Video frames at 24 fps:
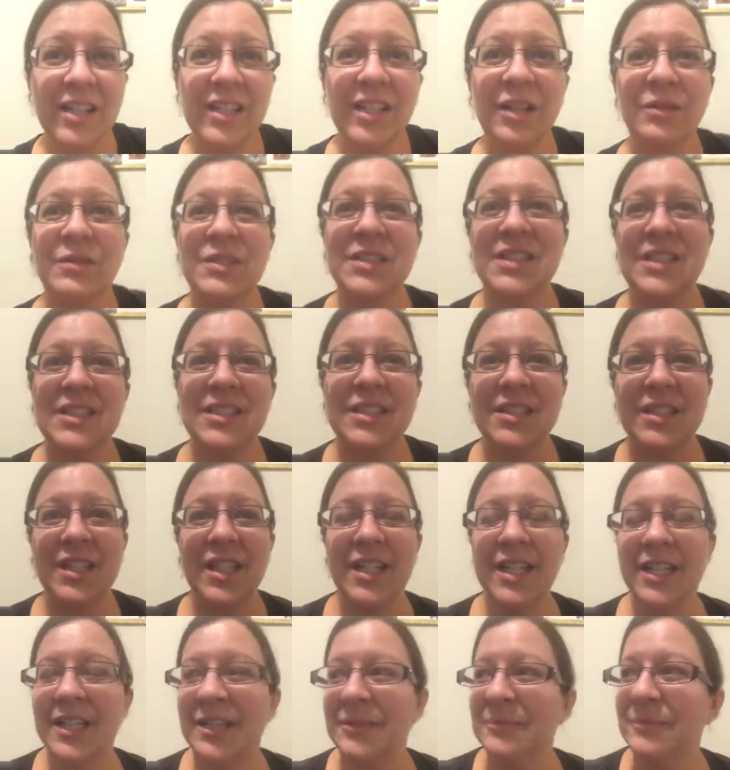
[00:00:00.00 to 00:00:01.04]
There was this
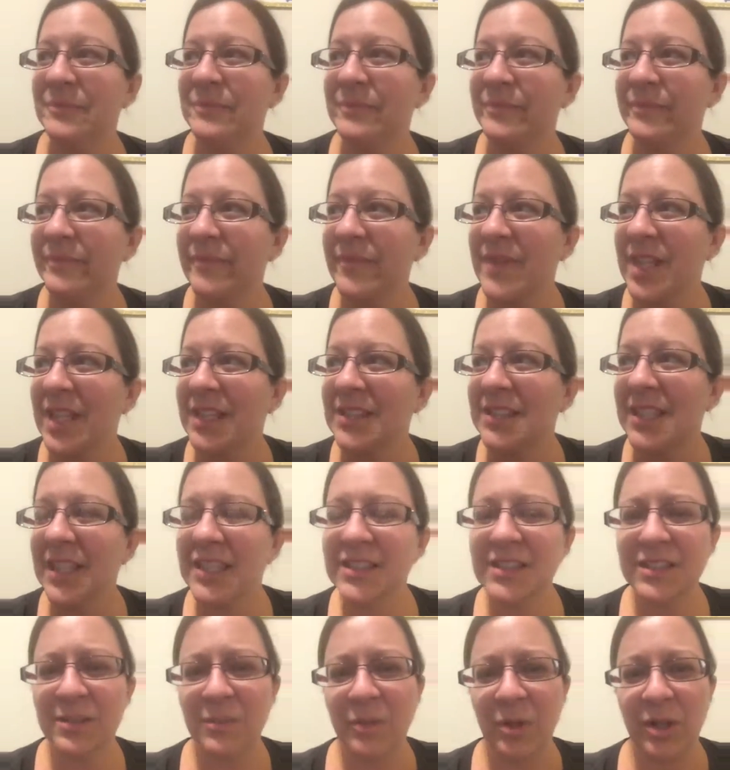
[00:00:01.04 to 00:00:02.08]

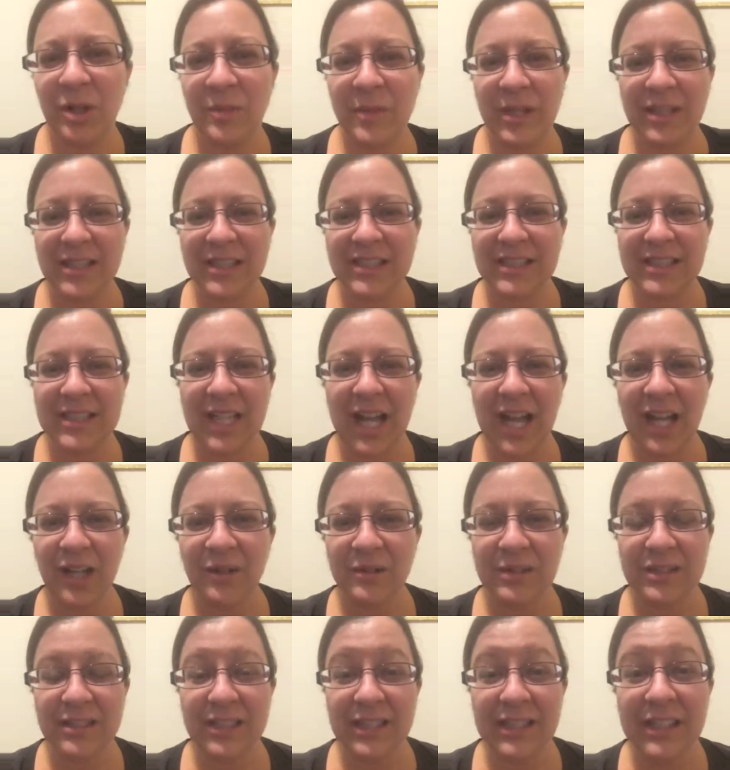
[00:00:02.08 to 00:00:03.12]
testimony about this guy
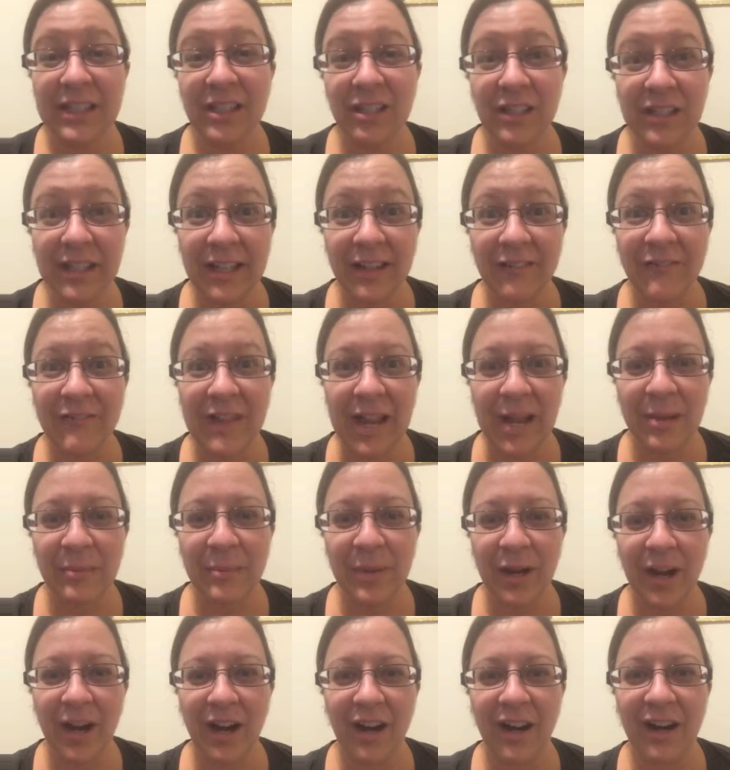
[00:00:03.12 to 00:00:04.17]
who was literally a
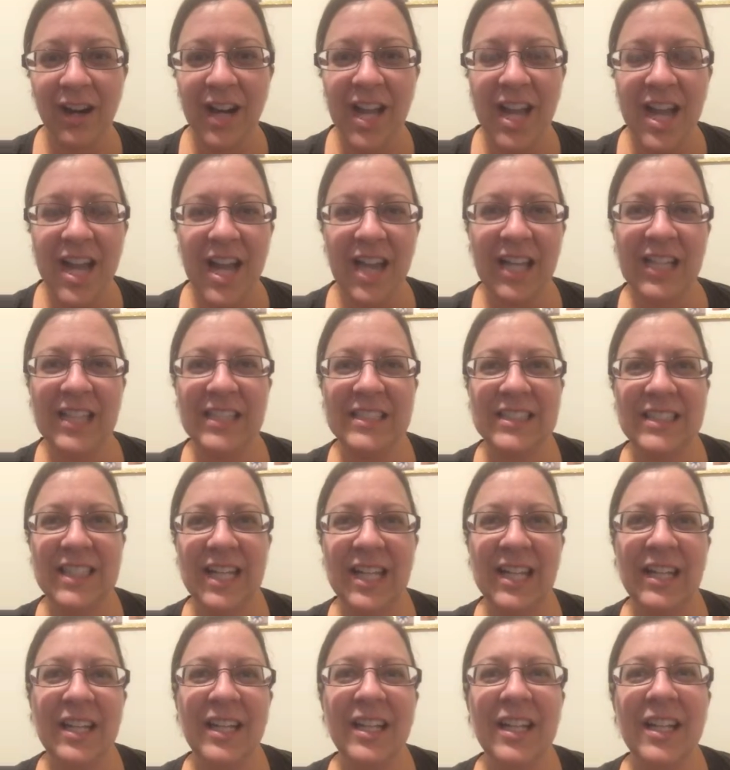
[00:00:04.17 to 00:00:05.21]
vampire, and he
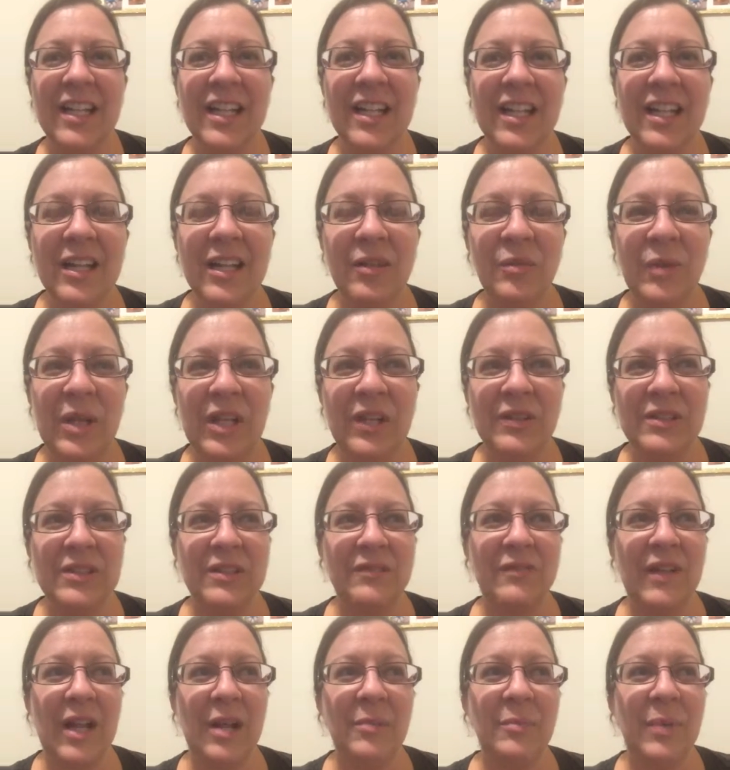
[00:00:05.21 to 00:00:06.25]
said when he was
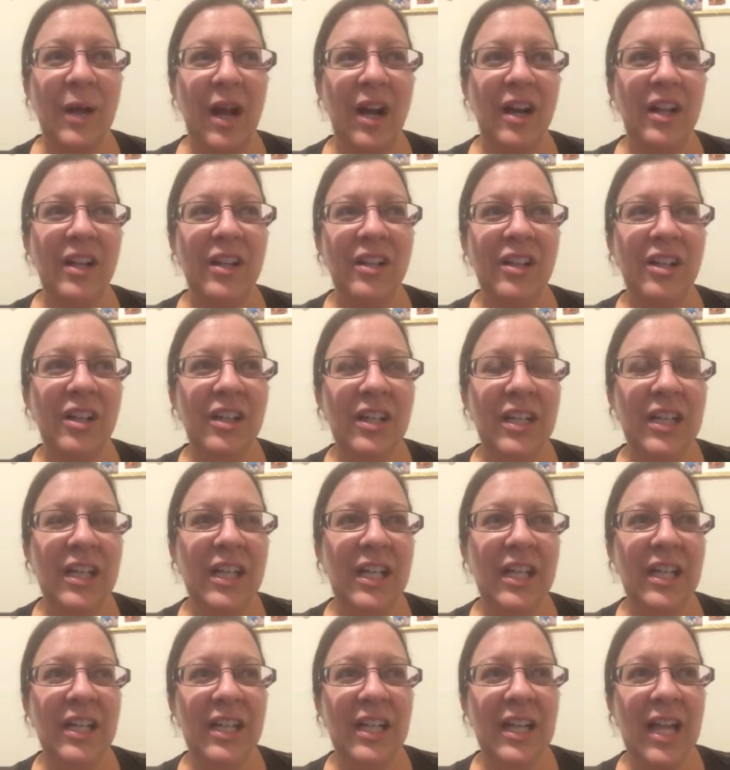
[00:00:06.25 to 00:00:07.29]
a vampire, he couldn't
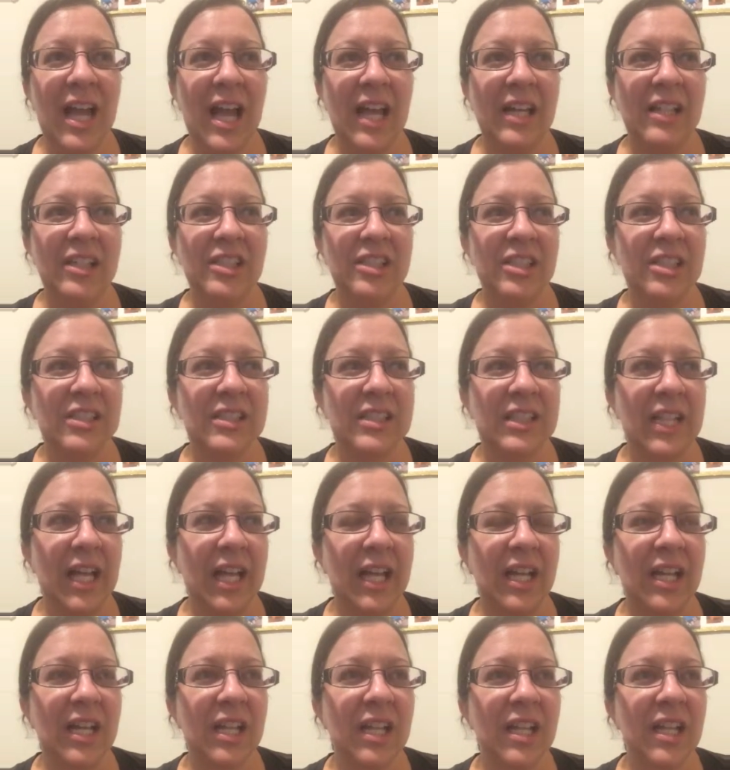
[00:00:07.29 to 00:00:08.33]
eat. He had to just
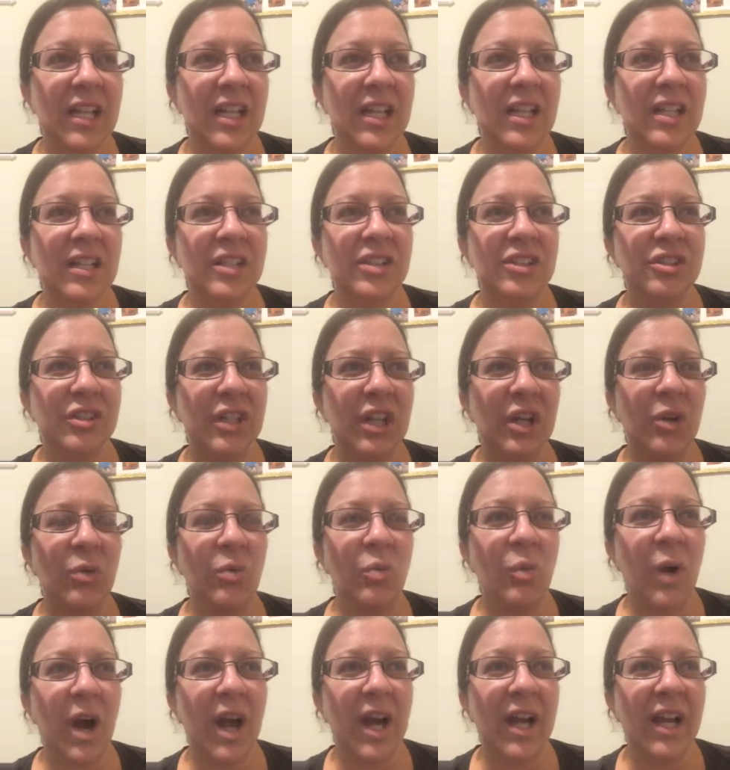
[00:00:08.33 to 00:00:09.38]
like drink
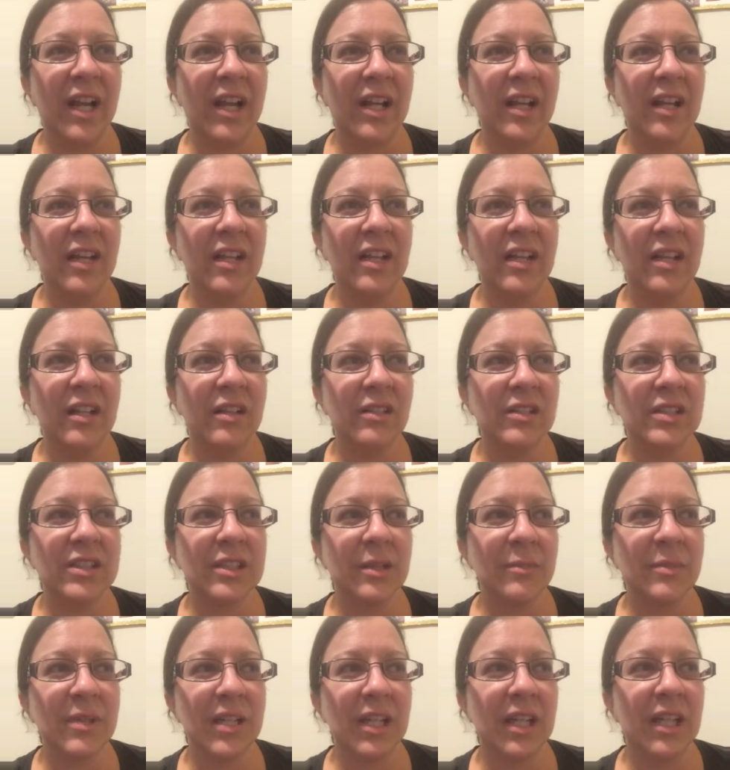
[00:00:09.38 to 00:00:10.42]
wine or
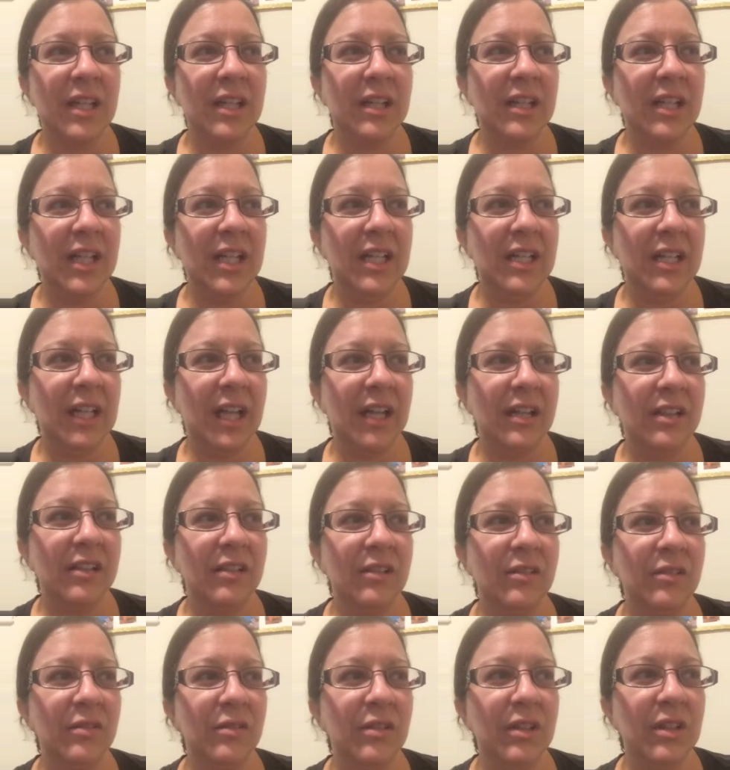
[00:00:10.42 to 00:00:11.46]
something and eat like
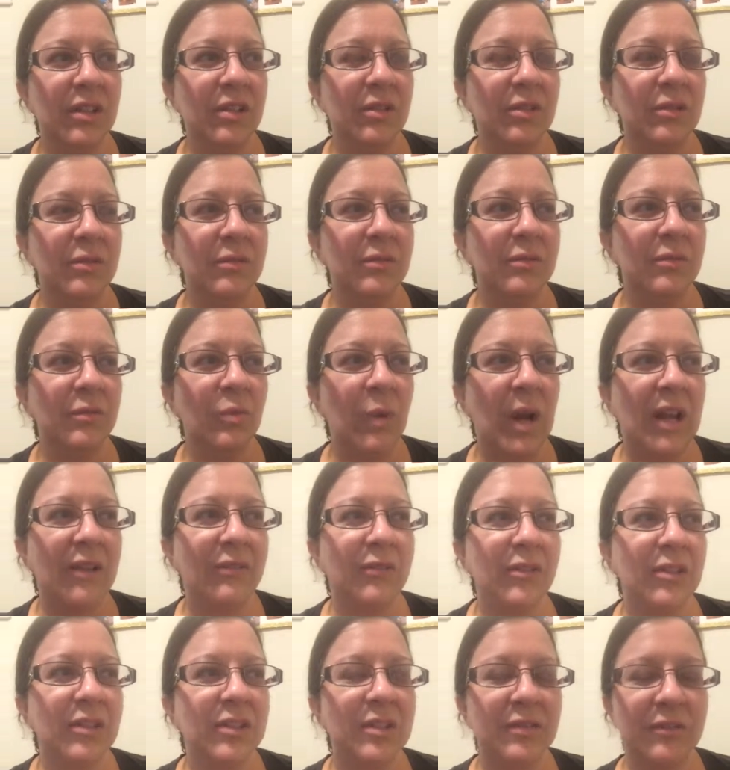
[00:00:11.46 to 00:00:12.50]
little
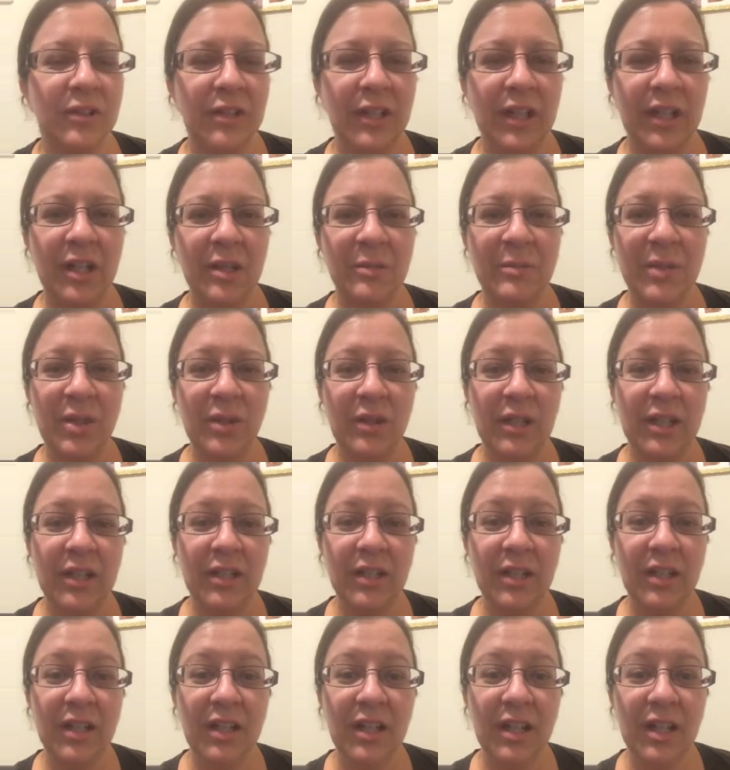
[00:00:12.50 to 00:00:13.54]
wafers for like
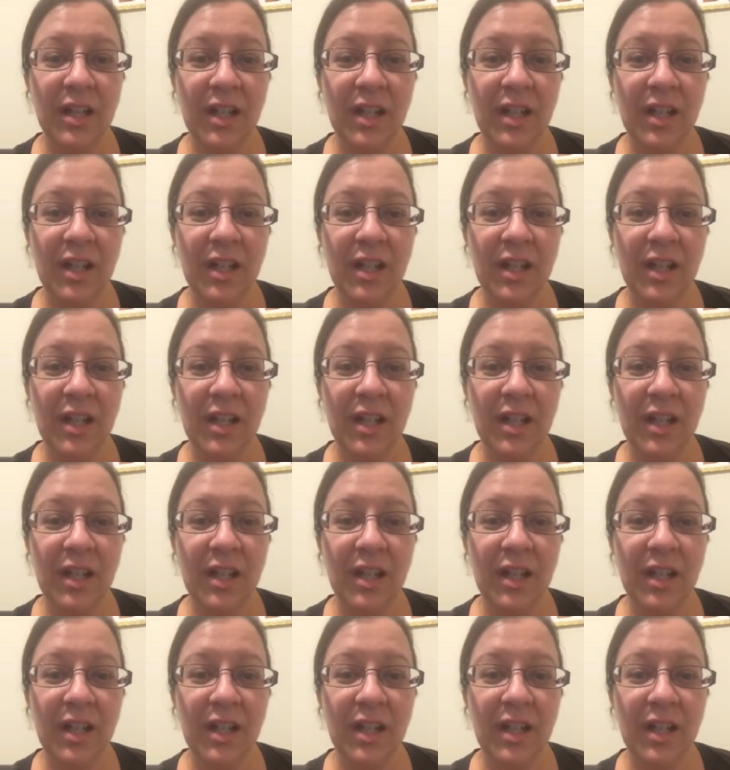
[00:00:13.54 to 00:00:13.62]
communion.